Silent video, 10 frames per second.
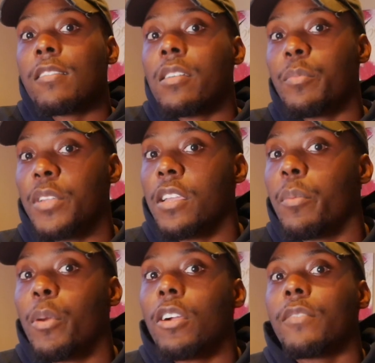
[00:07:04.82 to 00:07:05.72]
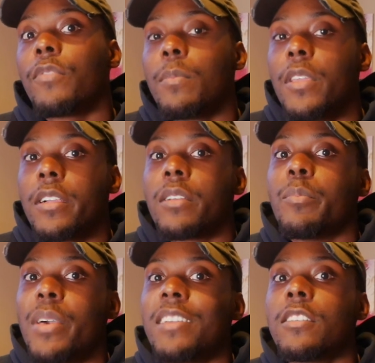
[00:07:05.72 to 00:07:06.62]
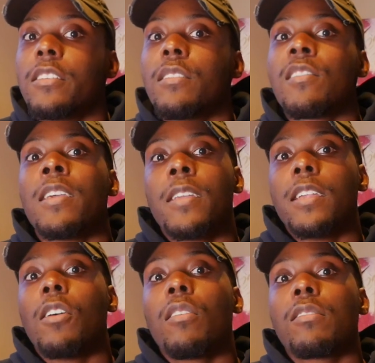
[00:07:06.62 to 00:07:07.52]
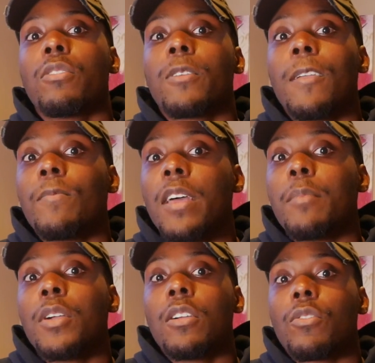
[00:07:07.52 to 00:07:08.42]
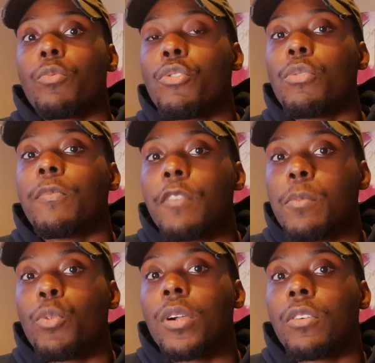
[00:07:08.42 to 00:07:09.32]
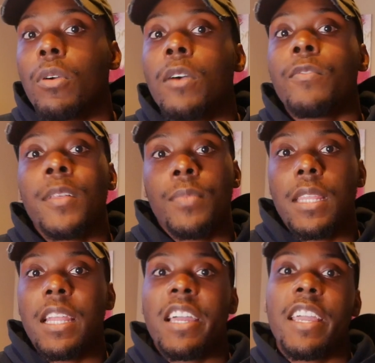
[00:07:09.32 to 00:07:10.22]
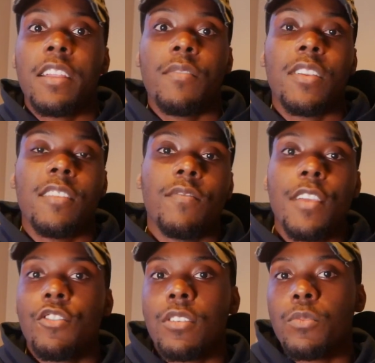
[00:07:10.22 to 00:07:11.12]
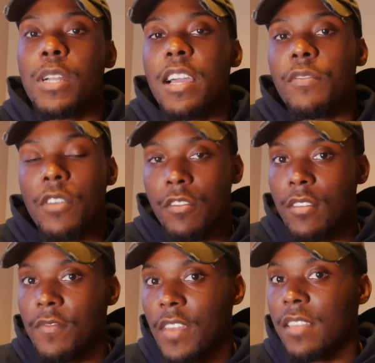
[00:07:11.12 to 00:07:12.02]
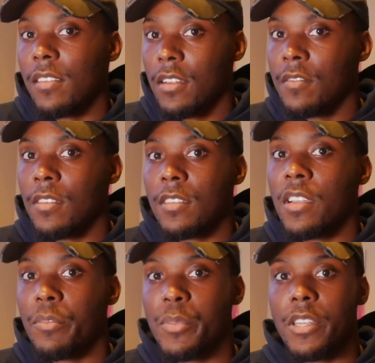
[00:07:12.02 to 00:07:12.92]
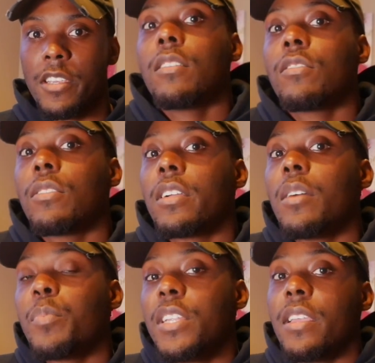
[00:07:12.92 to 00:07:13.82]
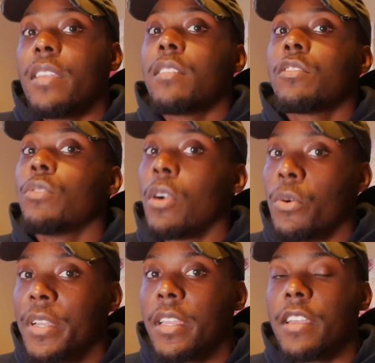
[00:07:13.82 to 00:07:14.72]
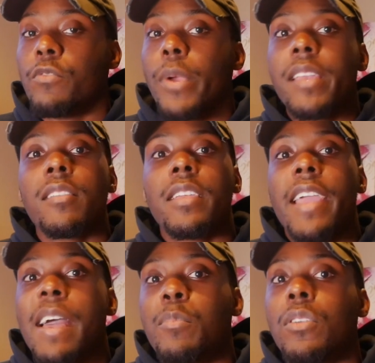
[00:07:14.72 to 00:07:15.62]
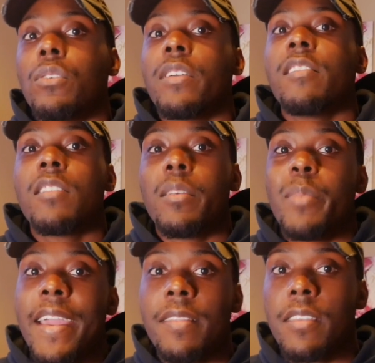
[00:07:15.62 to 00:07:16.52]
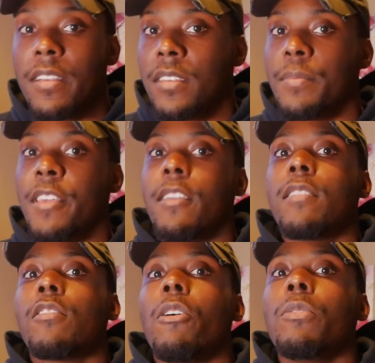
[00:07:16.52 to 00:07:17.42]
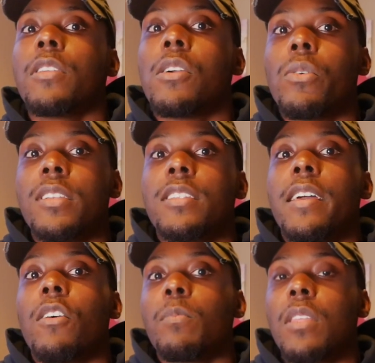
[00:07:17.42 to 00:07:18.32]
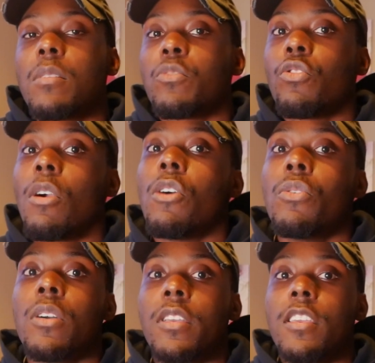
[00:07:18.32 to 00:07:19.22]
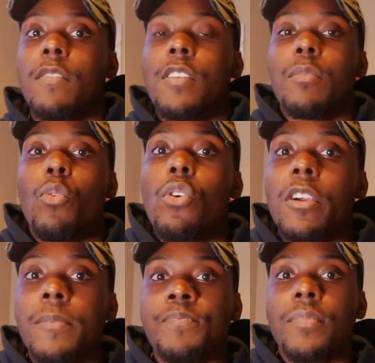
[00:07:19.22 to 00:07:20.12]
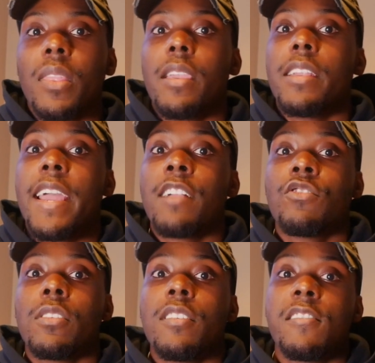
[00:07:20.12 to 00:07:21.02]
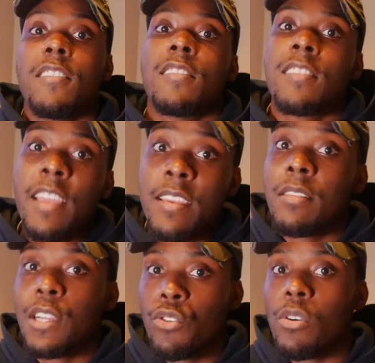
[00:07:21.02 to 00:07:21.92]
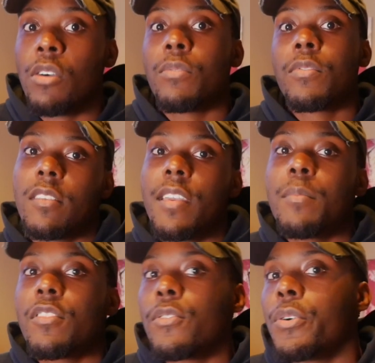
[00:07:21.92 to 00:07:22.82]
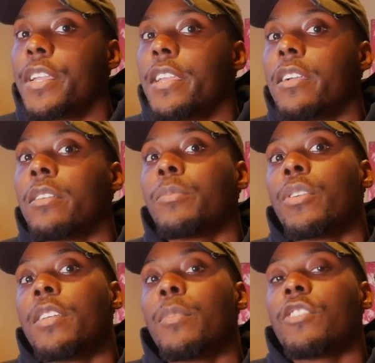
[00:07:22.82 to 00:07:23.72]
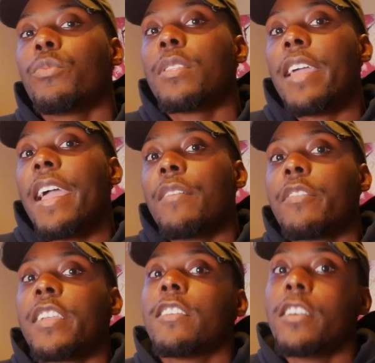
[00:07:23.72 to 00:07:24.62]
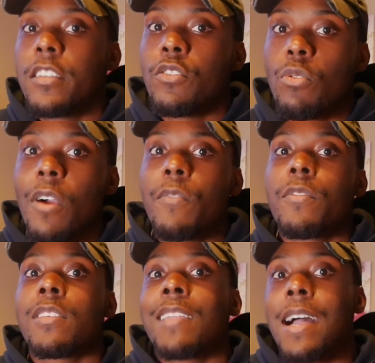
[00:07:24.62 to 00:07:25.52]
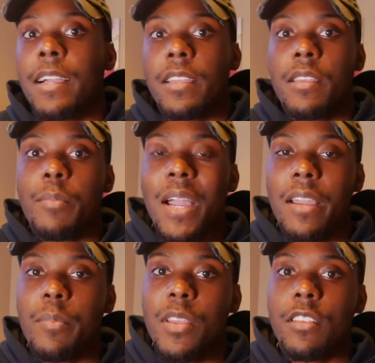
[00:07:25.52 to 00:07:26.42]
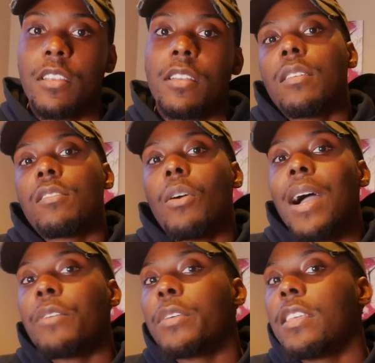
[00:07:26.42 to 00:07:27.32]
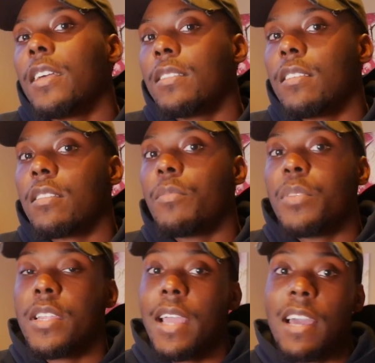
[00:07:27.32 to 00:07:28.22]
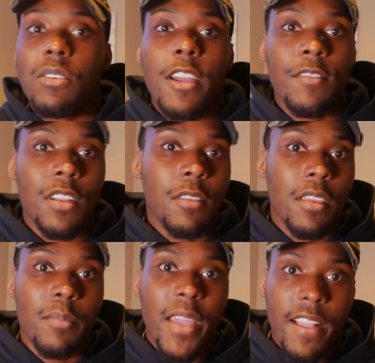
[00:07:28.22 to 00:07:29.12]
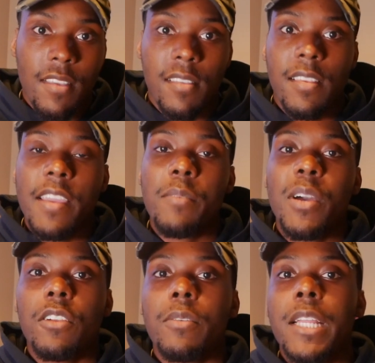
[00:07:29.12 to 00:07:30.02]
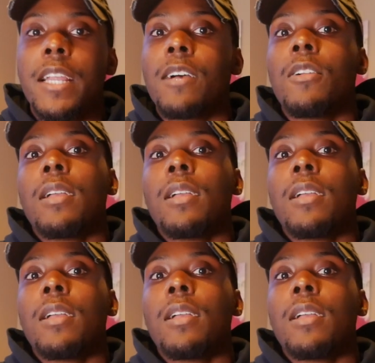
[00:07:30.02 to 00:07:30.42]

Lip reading: company apart from their competitors and also give them room for more growth than I had even envisioned when I first invested in this company. So the company is growing, and raising capital isn't a bad thing to me. It's only going to help them grow even more and actually sustain the growth. Same story here pretty much with every good growth stock, in my opinion. So I really like this company. I don't have anything bad to say about it right now.